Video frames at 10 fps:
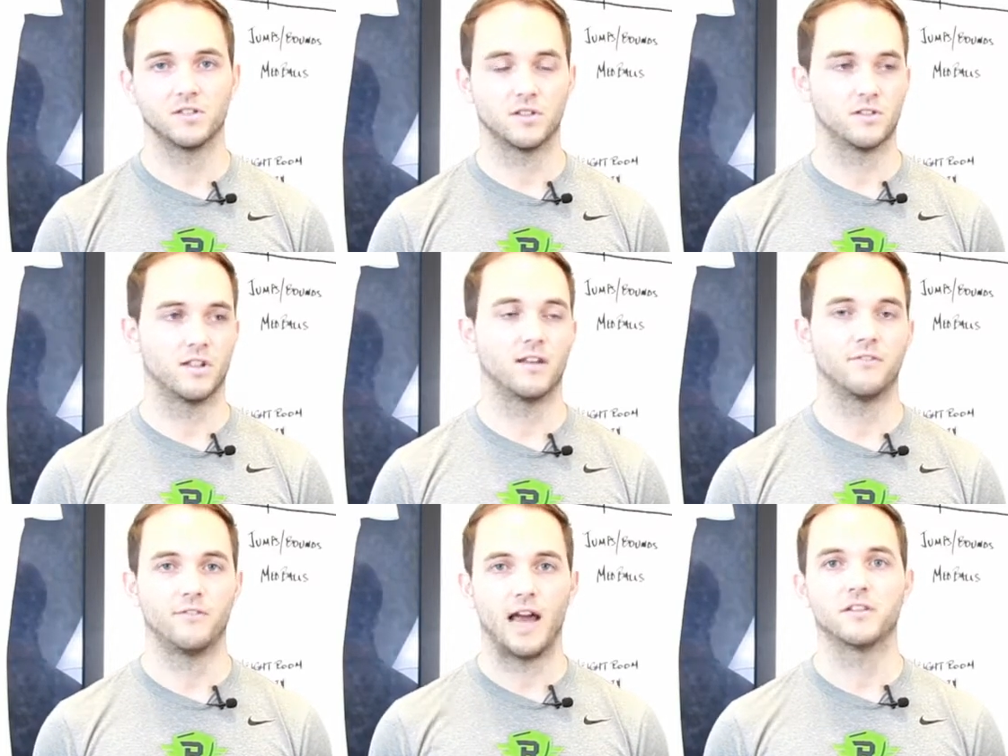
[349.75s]
So there's a lot of
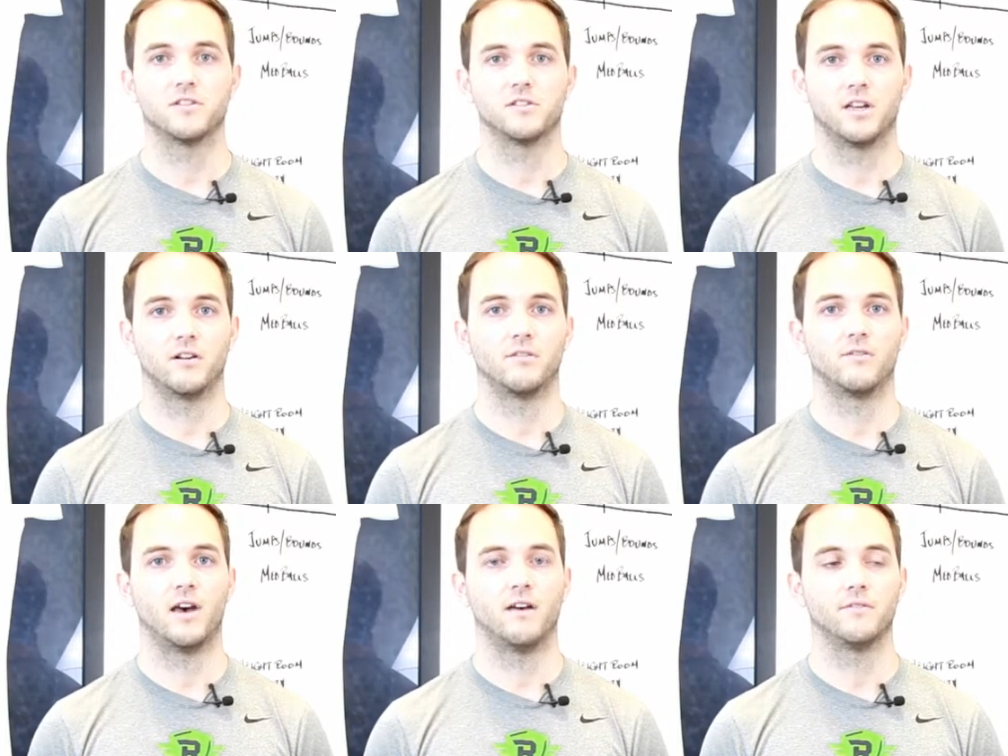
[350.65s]
factors that are
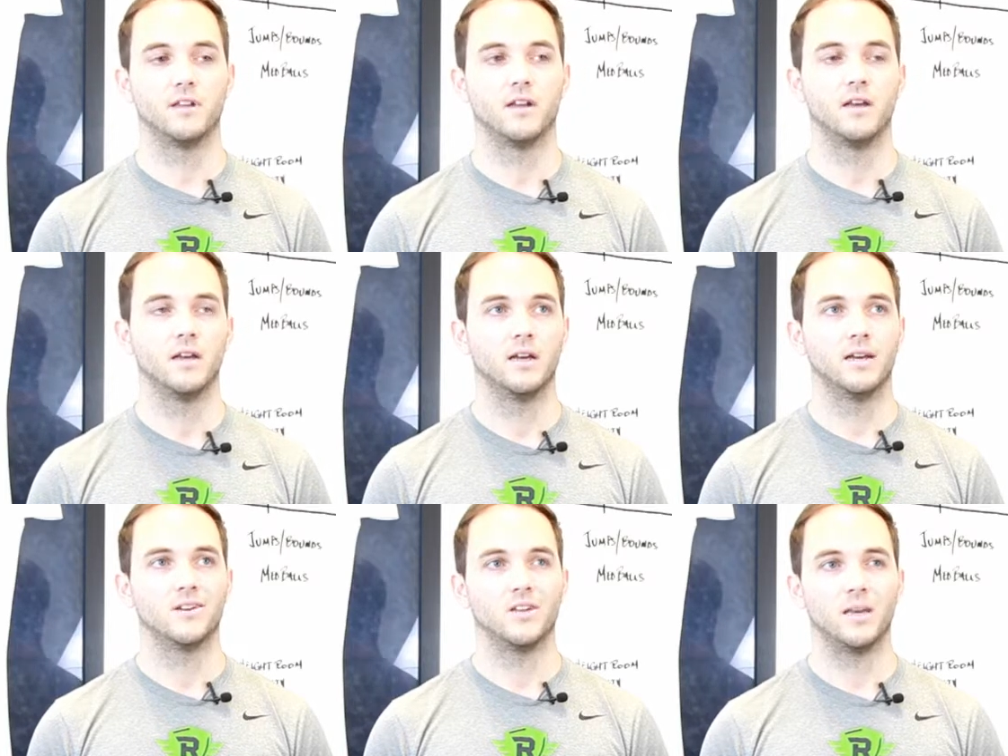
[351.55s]
involved in
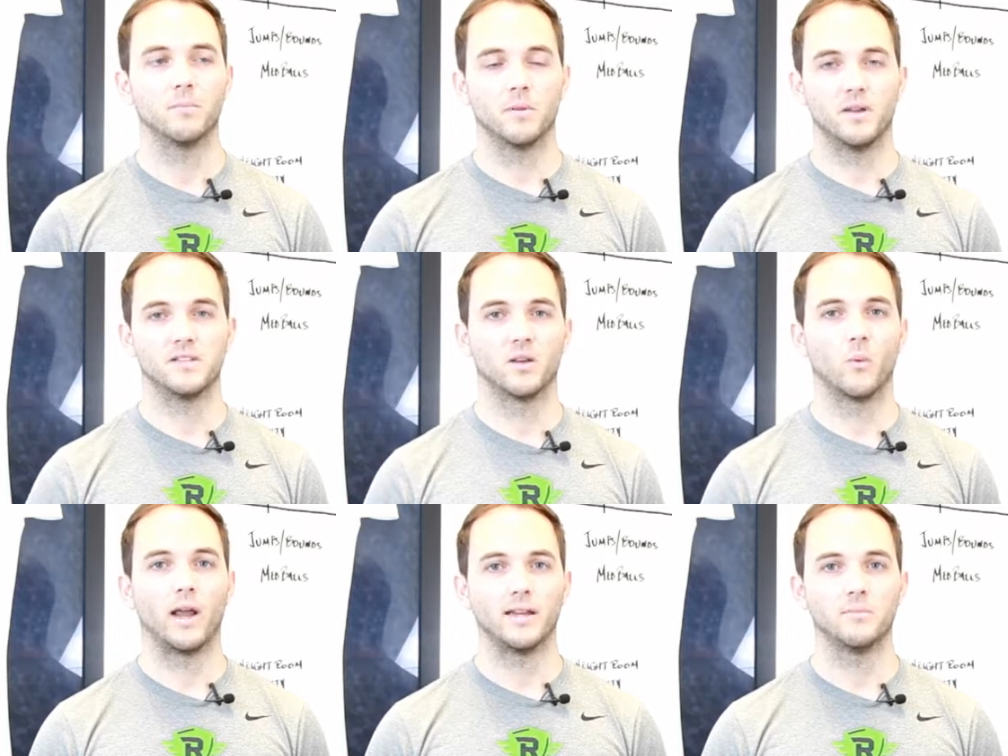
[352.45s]
implementing
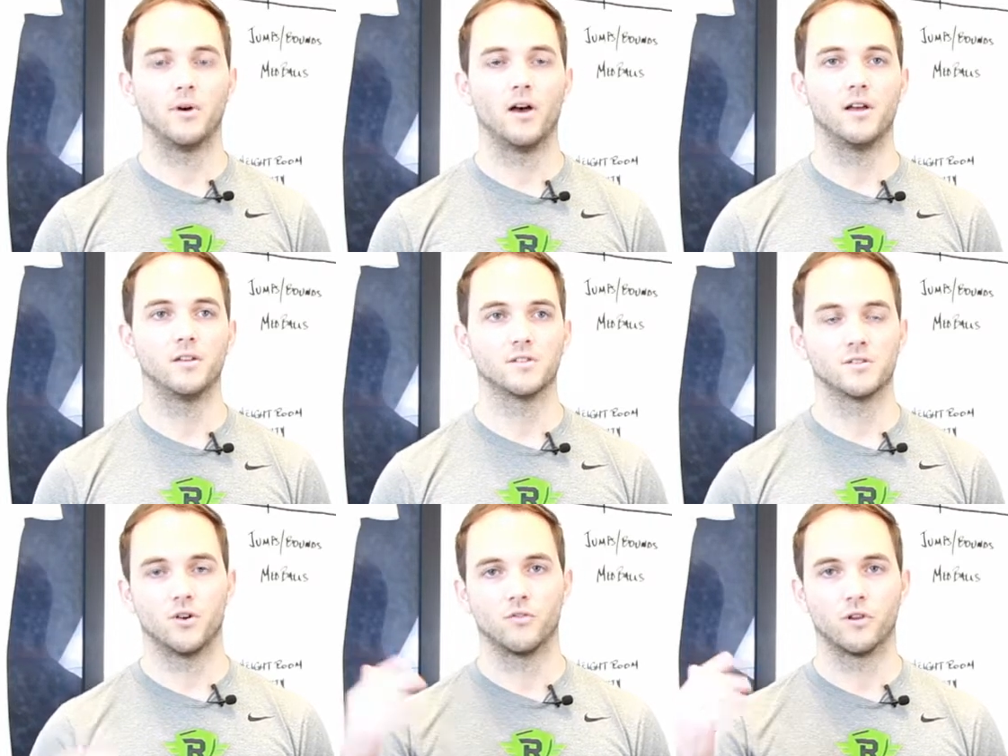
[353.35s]
weighted balls,
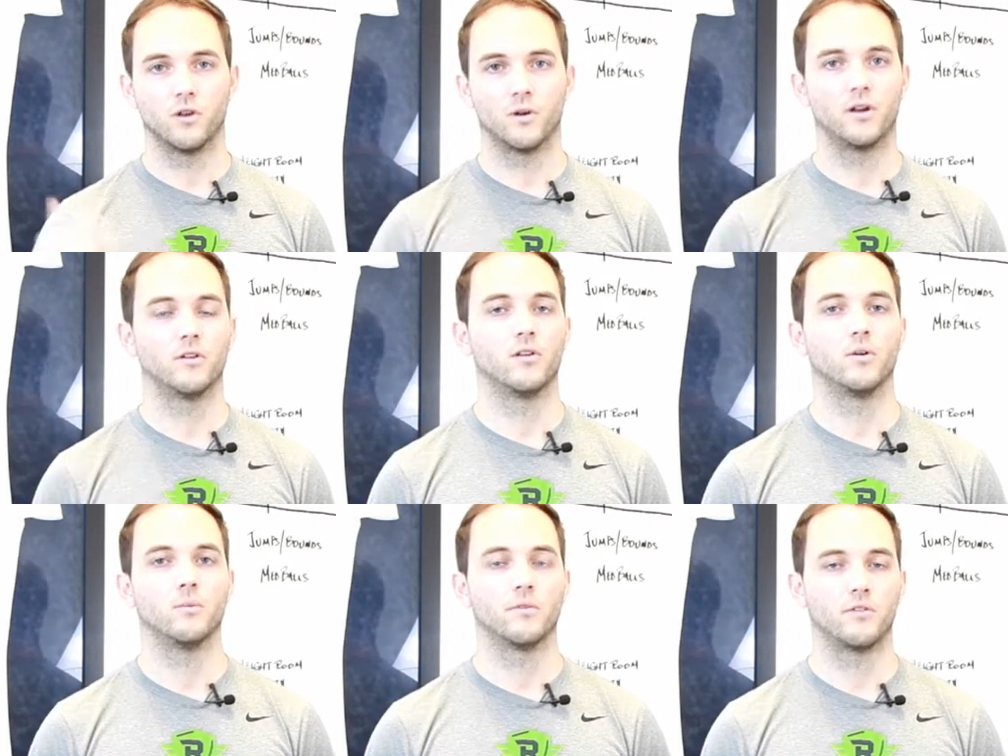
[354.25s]
overload,
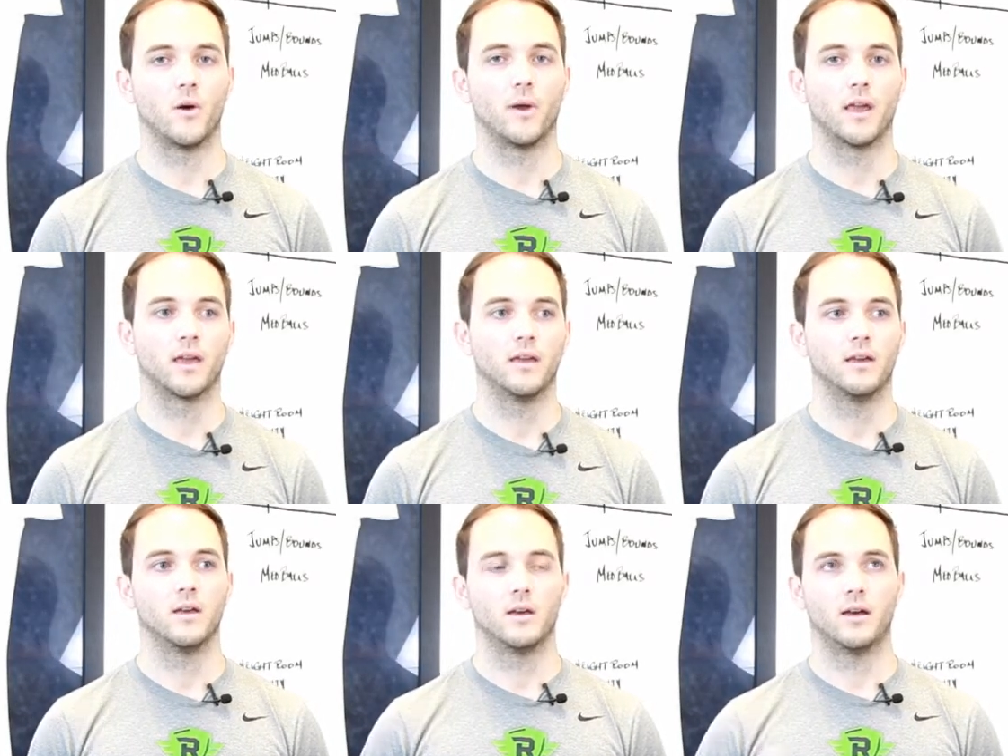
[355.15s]
underload throwing
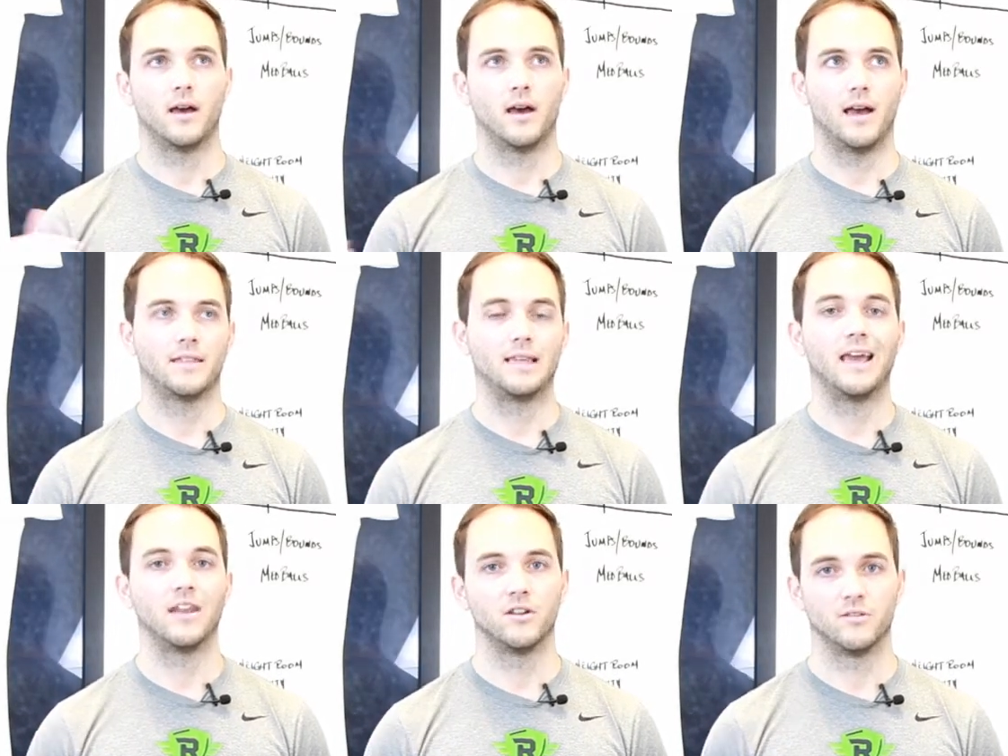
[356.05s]
at the
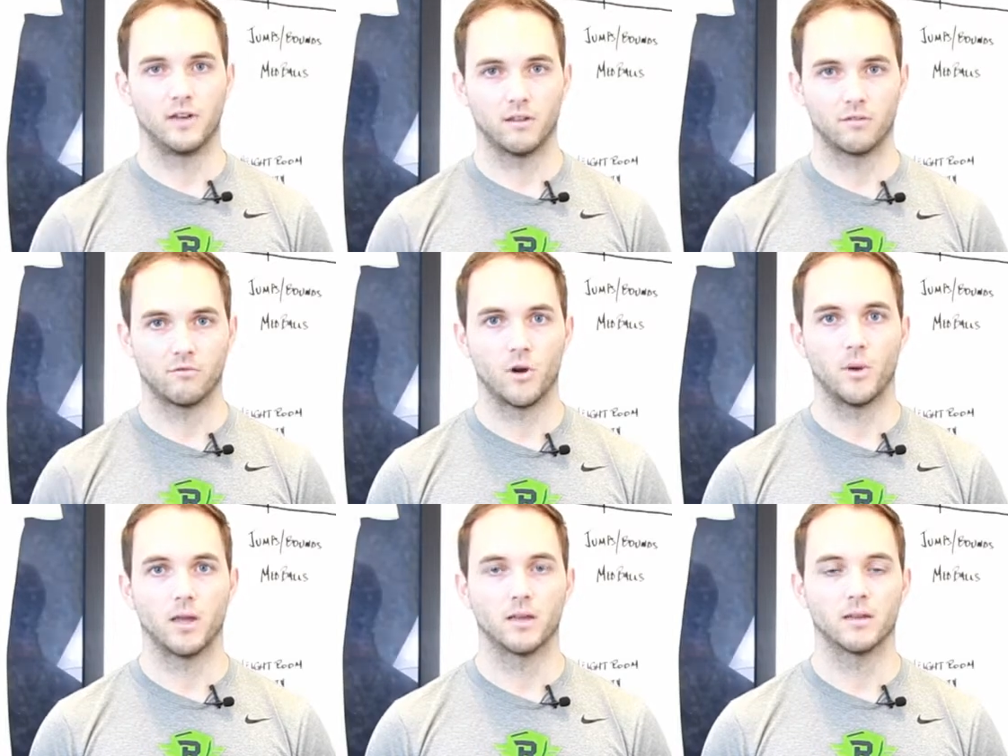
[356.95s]
end of a
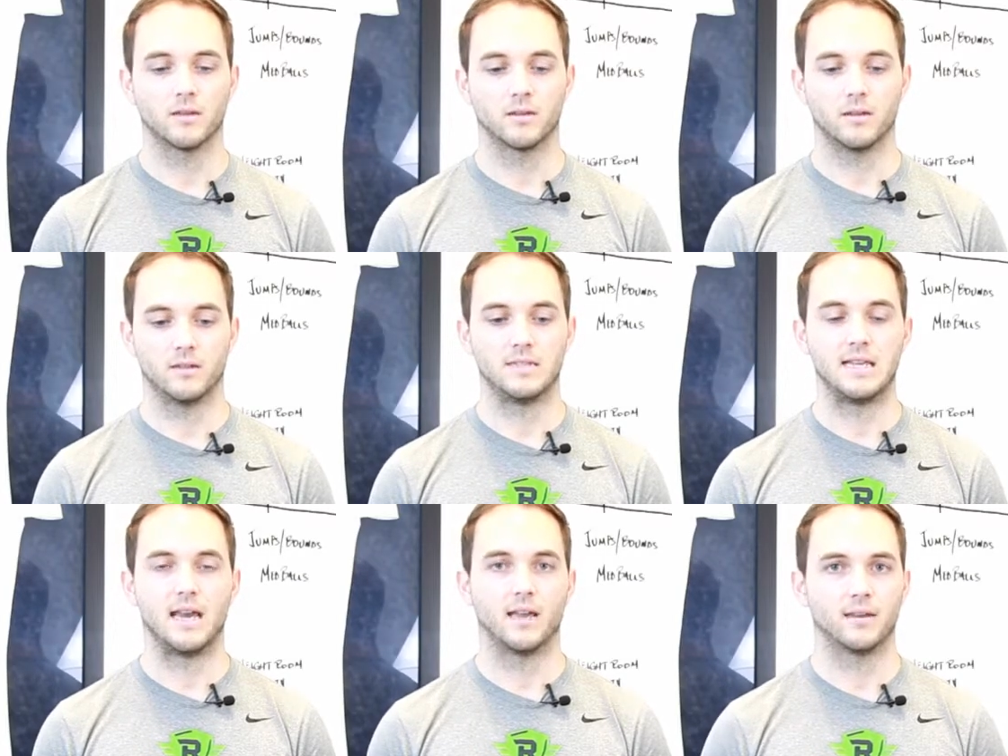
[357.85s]
throwing
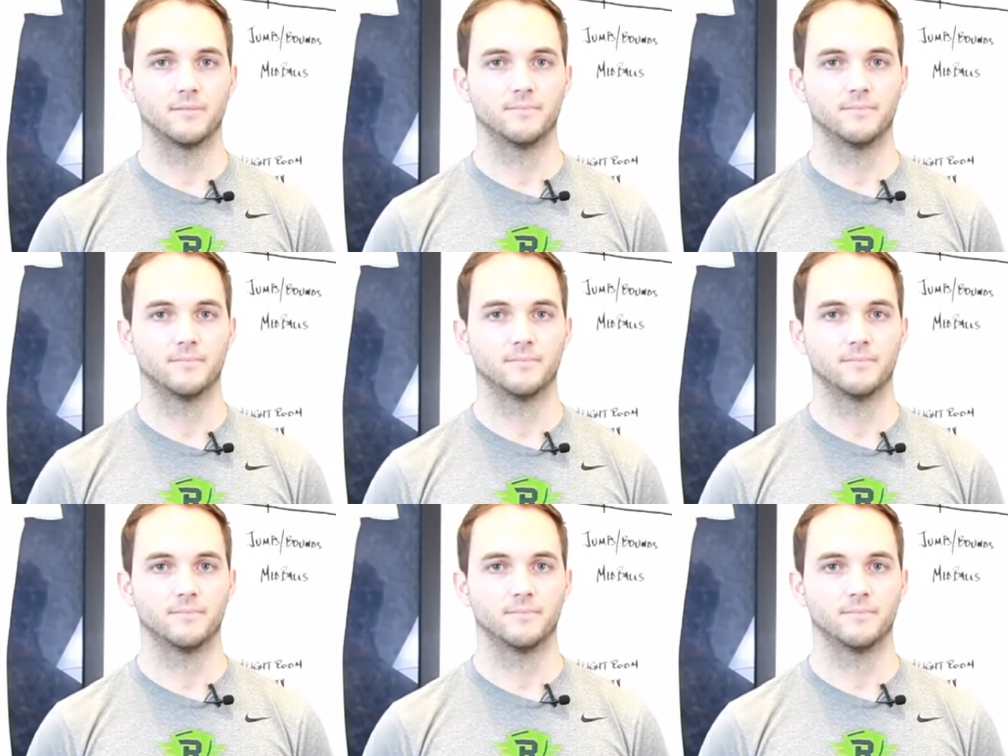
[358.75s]
day.